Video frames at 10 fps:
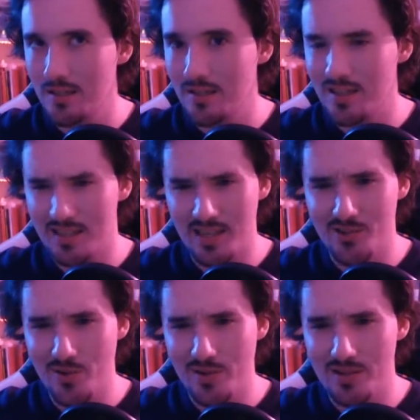Did I say
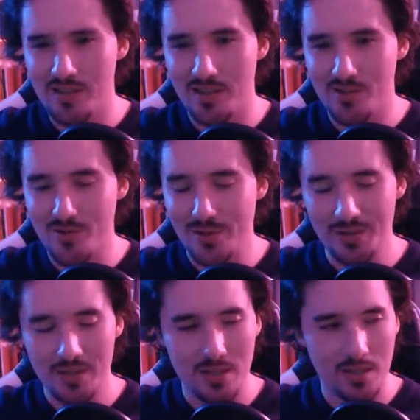Strudels? I said
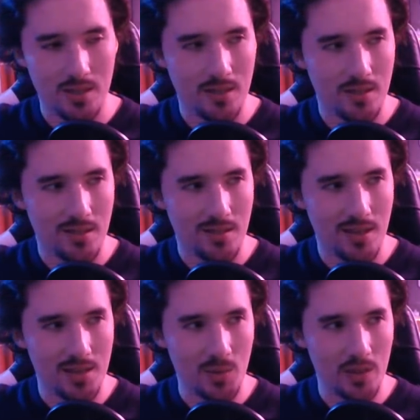Strudels.
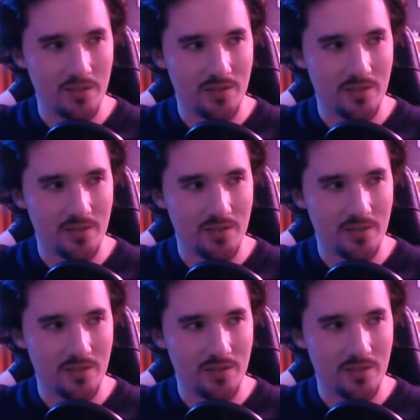And Dwarf.